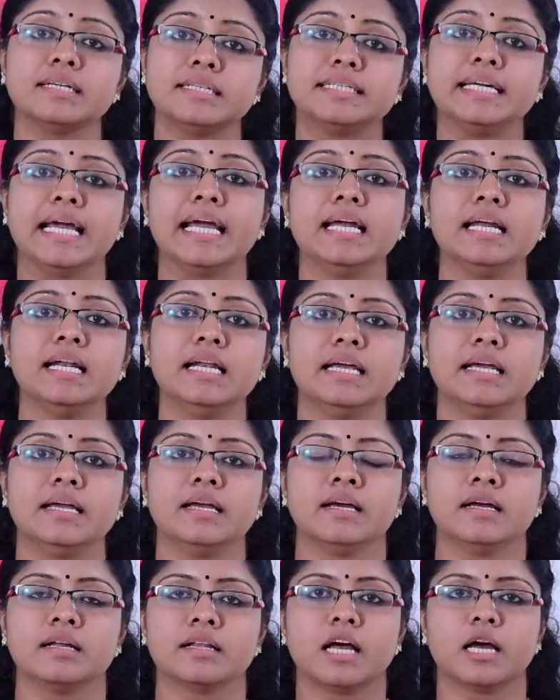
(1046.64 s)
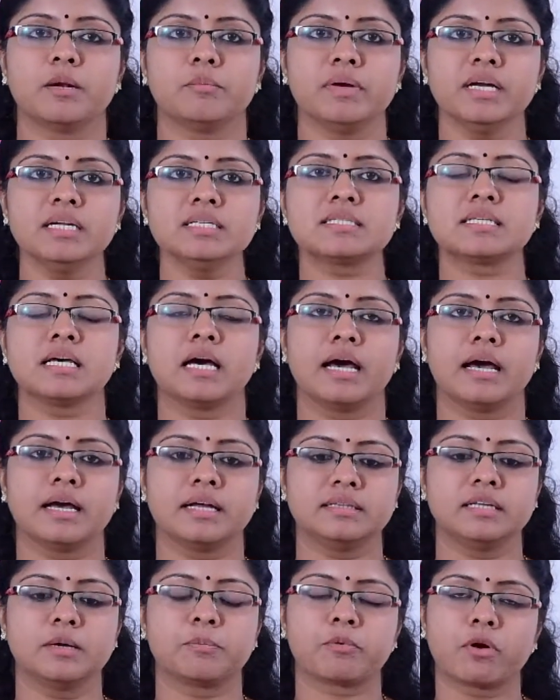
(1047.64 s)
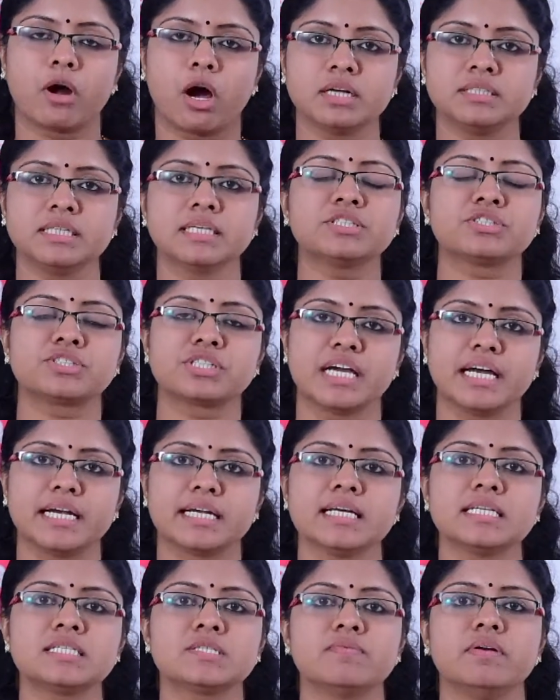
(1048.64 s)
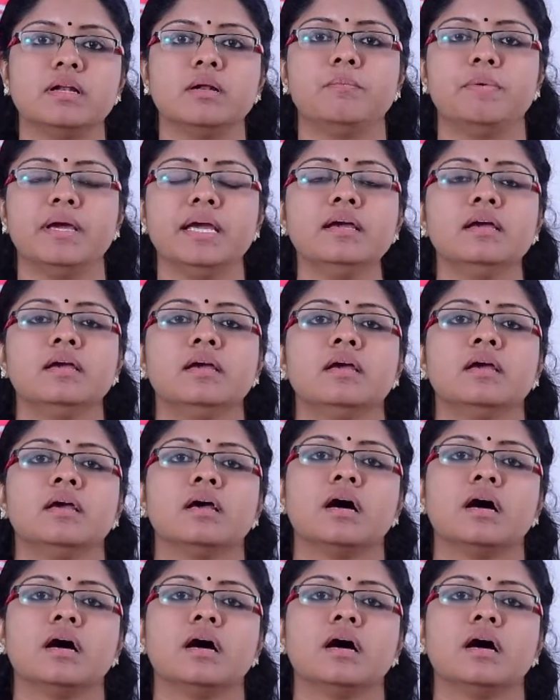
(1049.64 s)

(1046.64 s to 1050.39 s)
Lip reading: daily. That means the project status will be